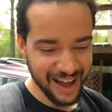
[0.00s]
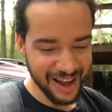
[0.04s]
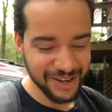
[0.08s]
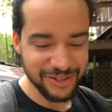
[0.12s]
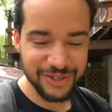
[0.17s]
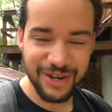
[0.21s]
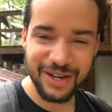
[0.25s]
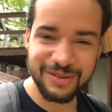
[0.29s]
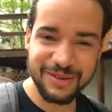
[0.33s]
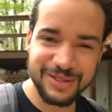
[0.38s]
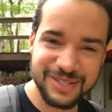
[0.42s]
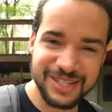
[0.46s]
I
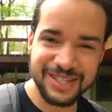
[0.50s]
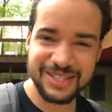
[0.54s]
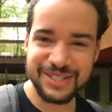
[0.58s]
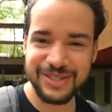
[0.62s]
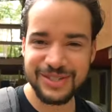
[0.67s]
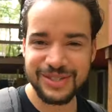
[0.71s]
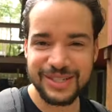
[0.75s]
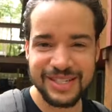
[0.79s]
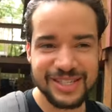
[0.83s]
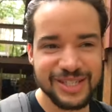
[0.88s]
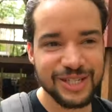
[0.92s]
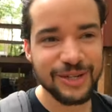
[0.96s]
dragged my
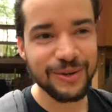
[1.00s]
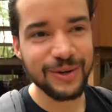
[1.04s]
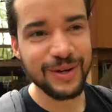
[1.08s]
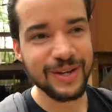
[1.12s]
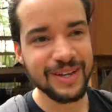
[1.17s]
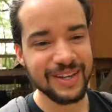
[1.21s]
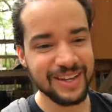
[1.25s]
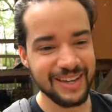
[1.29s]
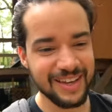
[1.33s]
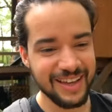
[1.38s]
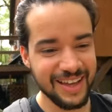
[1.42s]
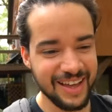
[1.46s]
sisters into
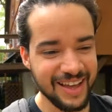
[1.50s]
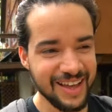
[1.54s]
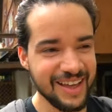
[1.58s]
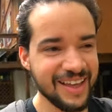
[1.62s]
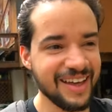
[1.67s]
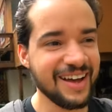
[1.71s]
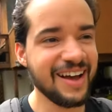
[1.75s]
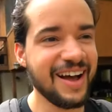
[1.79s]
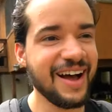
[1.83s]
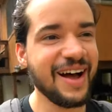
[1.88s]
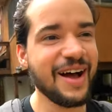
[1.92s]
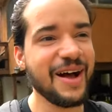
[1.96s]
it.
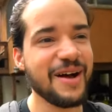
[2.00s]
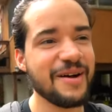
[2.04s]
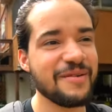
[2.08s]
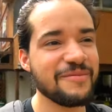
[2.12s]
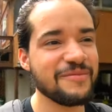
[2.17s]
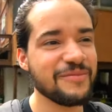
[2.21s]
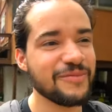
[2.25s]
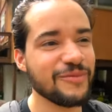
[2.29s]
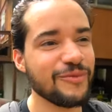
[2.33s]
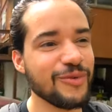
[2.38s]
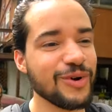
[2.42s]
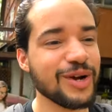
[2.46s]

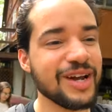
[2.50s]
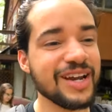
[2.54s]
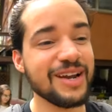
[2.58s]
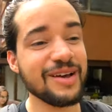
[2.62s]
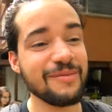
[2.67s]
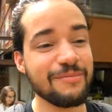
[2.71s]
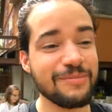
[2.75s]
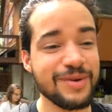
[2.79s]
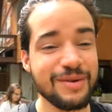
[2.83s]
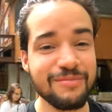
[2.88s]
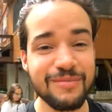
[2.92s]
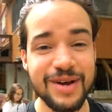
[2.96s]
Um, we're
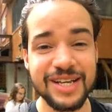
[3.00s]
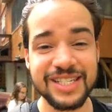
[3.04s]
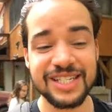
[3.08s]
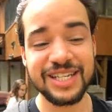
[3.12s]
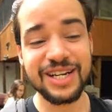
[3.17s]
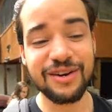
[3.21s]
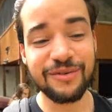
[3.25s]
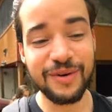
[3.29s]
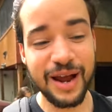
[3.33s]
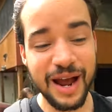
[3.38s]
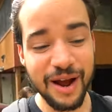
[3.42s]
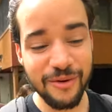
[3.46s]
gonna be
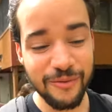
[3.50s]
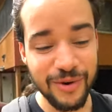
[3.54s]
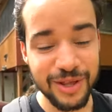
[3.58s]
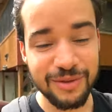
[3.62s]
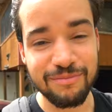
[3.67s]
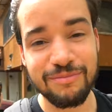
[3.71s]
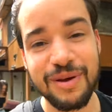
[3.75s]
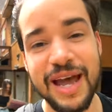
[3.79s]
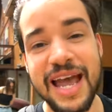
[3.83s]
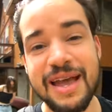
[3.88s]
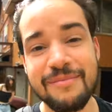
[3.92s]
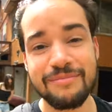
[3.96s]
messing around
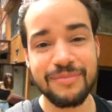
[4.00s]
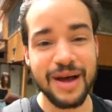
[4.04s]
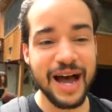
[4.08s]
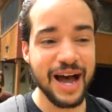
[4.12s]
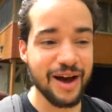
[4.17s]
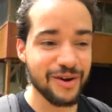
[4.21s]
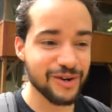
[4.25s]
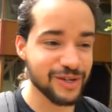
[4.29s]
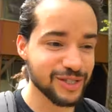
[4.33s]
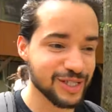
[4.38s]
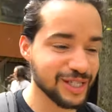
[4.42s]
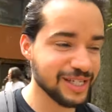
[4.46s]
with paint
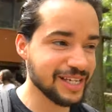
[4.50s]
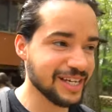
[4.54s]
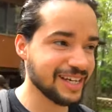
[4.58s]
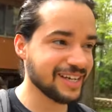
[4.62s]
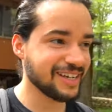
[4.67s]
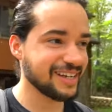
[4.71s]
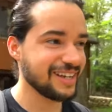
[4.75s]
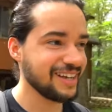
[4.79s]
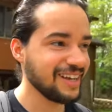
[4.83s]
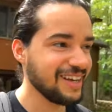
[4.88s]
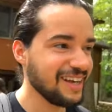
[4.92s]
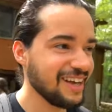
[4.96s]
powder
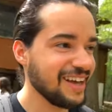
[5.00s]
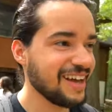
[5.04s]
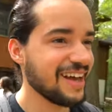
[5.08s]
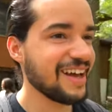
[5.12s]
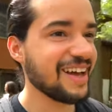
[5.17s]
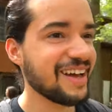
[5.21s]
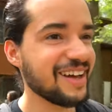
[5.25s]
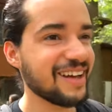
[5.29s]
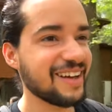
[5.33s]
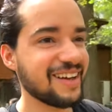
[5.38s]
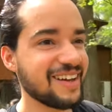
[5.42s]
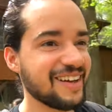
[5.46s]
today.
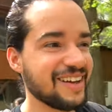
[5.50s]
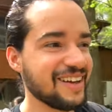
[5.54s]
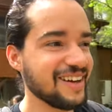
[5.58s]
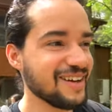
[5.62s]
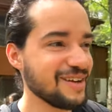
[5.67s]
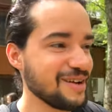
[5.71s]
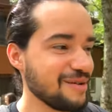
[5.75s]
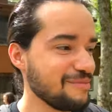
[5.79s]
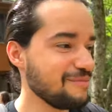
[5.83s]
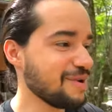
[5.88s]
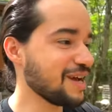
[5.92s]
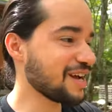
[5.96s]

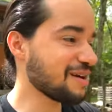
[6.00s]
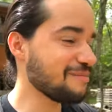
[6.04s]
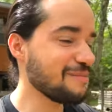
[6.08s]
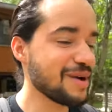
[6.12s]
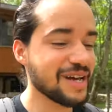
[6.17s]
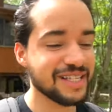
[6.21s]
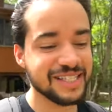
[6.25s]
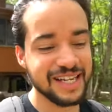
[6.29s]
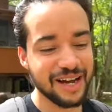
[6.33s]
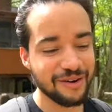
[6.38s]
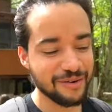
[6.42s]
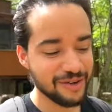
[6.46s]
Gonna make a
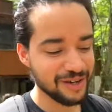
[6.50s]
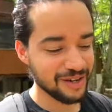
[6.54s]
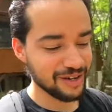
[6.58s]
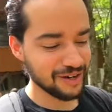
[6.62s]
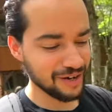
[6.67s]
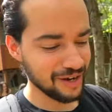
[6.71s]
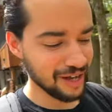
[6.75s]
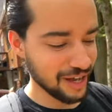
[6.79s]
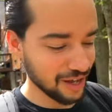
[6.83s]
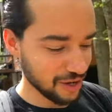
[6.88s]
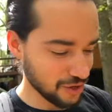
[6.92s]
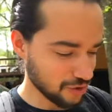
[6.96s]
mess out
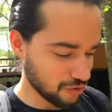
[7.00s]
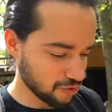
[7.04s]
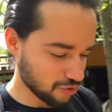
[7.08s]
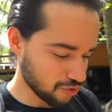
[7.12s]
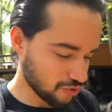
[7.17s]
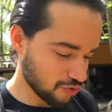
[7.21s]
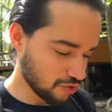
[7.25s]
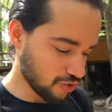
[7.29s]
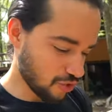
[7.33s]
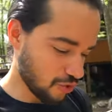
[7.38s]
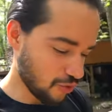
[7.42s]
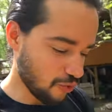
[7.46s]
here.
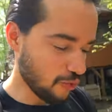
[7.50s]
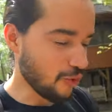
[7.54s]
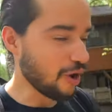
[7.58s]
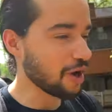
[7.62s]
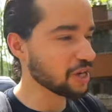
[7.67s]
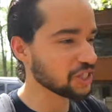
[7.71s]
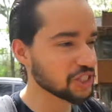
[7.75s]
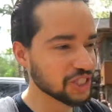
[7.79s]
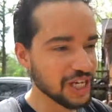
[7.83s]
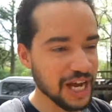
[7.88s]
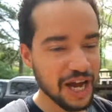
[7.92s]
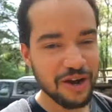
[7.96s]
It'll
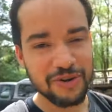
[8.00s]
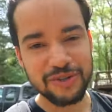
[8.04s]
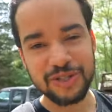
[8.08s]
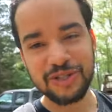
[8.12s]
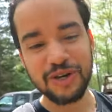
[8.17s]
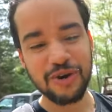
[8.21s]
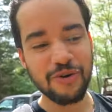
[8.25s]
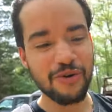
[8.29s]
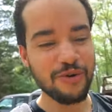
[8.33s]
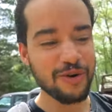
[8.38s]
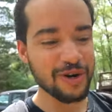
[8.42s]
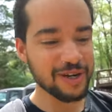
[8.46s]
wash out,
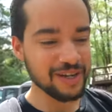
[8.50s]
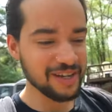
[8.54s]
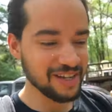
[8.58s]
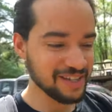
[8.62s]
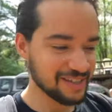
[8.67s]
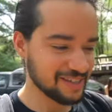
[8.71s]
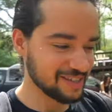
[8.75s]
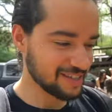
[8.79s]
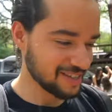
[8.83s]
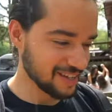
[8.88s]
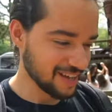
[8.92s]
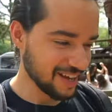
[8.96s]
don't worry.
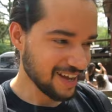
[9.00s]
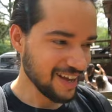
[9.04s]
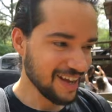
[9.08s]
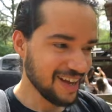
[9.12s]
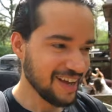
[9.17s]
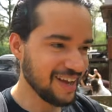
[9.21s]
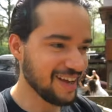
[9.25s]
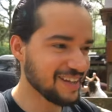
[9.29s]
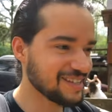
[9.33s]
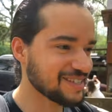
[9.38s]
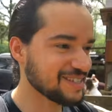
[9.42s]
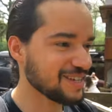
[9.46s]
It's
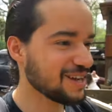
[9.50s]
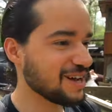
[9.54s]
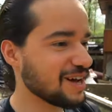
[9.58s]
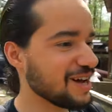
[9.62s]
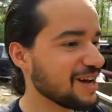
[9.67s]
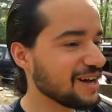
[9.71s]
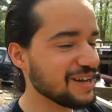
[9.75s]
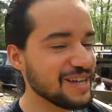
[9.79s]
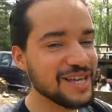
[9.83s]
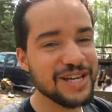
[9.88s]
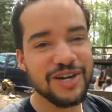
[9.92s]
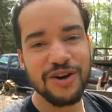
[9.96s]
it's
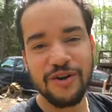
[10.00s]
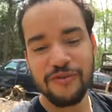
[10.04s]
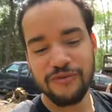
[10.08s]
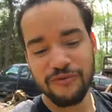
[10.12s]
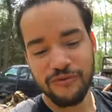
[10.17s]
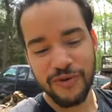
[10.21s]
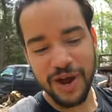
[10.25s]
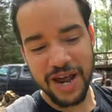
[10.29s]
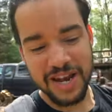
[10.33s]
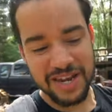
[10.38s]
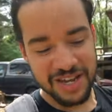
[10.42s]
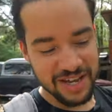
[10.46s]
uh,
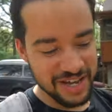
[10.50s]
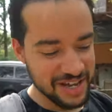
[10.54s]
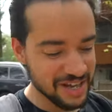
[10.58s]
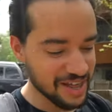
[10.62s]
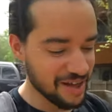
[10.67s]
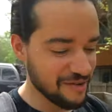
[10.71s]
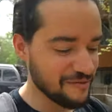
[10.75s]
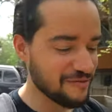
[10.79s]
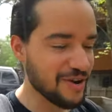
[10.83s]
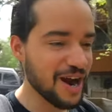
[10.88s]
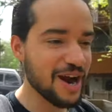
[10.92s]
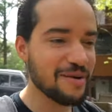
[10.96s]
eco-friendly,
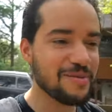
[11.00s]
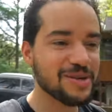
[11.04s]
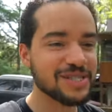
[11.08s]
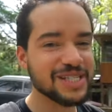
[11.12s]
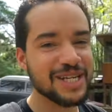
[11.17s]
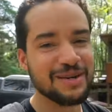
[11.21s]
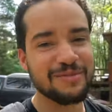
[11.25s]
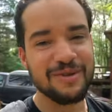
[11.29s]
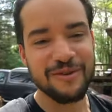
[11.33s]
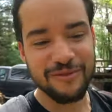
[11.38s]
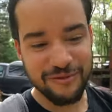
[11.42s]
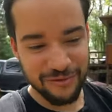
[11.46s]
the environment's
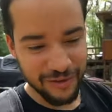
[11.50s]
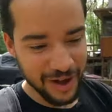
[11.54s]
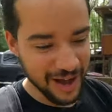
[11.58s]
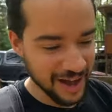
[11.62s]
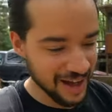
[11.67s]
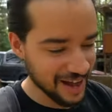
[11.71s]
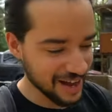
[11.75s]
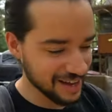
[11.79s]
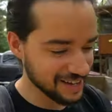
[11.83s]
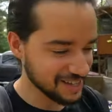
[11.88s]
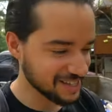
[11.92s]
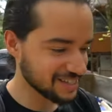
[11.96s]
gonna be
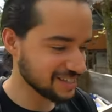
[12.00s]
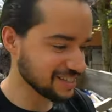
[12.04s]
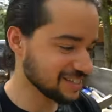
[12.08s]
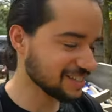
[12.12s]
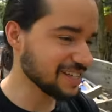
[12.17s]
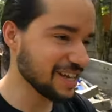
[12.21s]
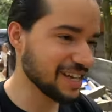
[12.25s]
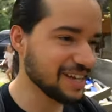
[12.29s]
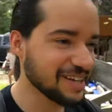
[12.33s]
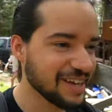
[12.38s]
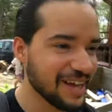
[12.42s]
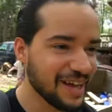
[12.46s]
fine. It's just
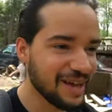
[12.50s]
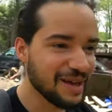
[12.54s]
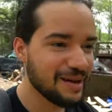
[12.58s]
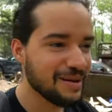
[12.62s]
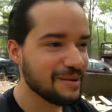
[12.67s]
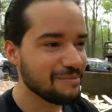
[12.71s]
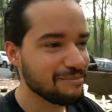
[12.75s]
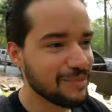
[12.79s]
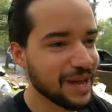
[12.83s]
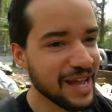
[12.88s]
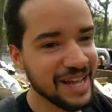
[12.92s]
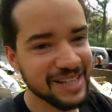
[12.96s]
like
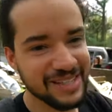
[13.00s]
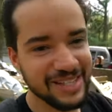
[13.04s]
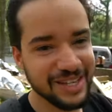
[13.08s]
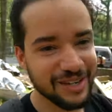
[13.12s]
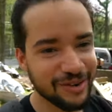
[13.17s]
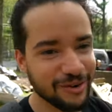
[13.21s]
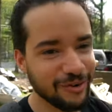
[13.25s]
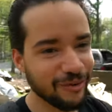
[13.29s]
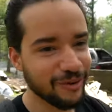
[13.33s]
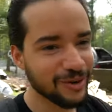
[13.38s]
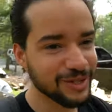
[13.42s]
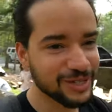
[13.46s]

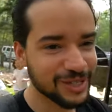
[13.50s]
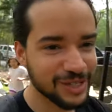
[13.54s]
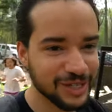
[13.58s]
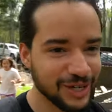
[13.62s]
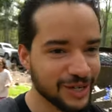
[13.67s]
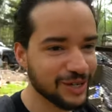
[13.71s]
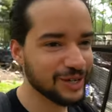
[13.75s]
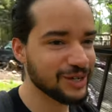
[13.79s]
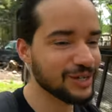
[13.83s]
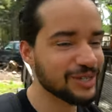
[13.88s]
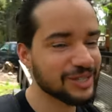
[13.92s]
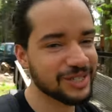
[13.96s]
painted
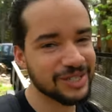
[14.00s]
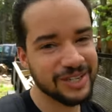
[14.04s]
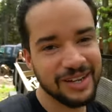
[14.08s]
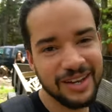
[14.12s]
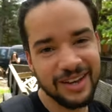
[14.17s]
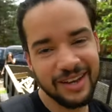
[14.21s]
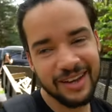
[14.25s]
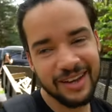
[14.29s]
cornstarch.